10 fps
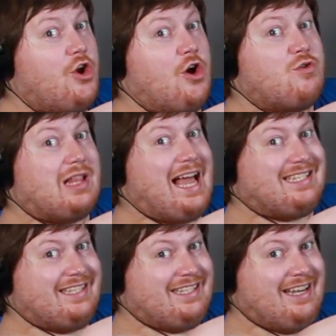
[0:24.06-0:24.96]
no
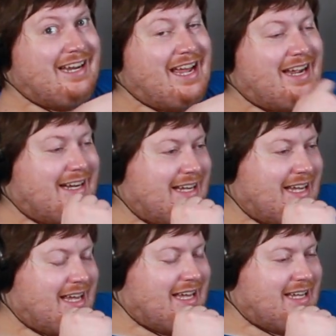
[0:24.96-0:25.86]
glasses today.
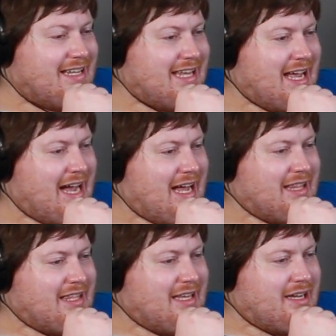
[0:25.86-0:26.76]
Yeah,
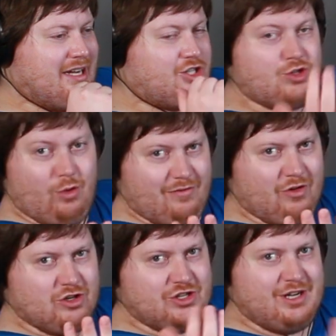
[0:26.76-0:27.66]
the short
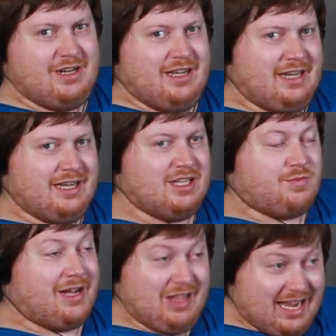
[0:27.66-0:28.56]
version
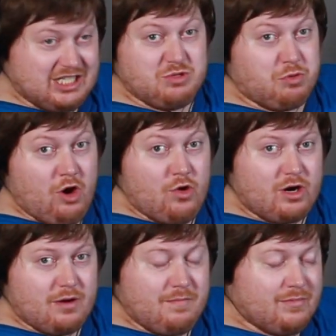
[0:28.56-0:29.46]
is my glasses
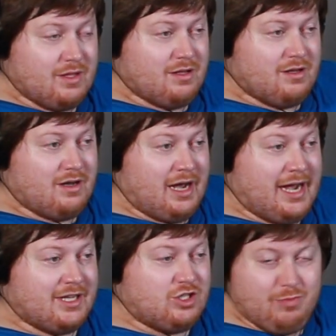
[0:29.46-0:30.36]
broke.
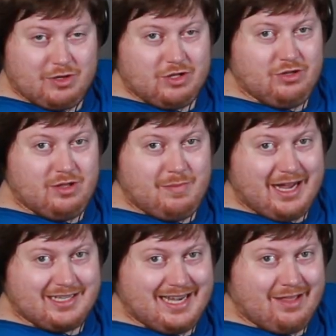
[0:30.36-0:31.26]
I super glued them
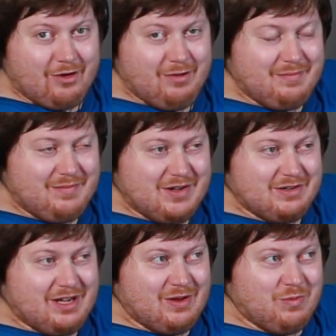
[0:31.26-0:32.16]
back together.
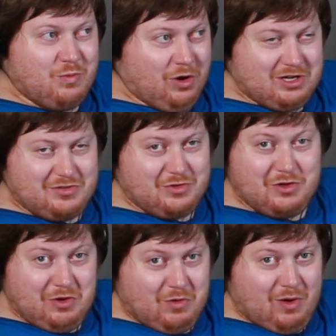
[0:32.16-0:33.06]
It worked for
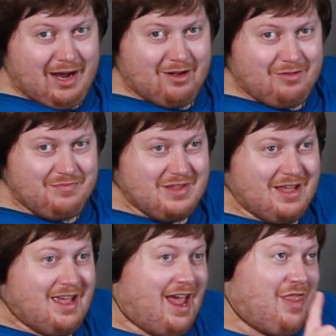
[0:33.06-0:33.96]
a little while,
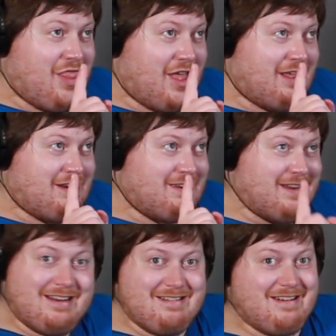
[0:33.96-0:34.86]
and then it
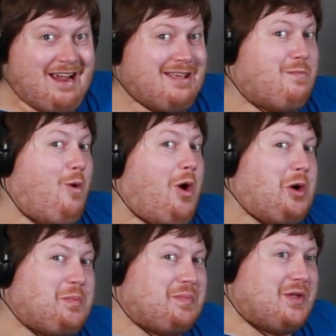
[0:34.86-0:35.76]
didn't anymore.